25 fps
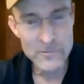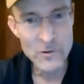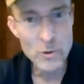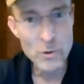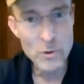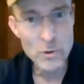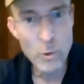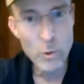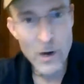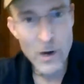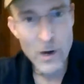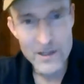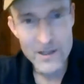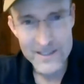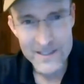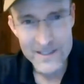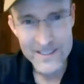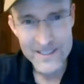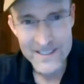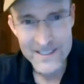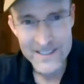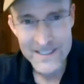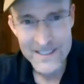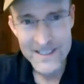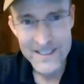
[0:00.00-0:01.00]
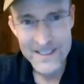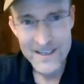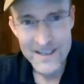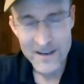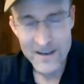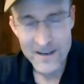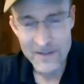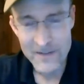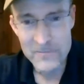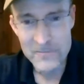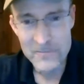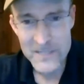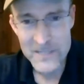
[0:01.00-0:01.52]
quality
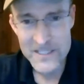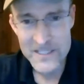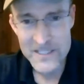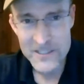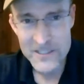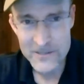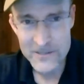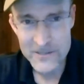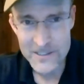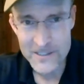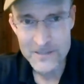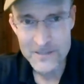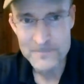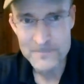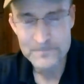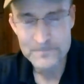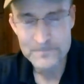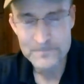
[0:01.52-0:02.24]
of material.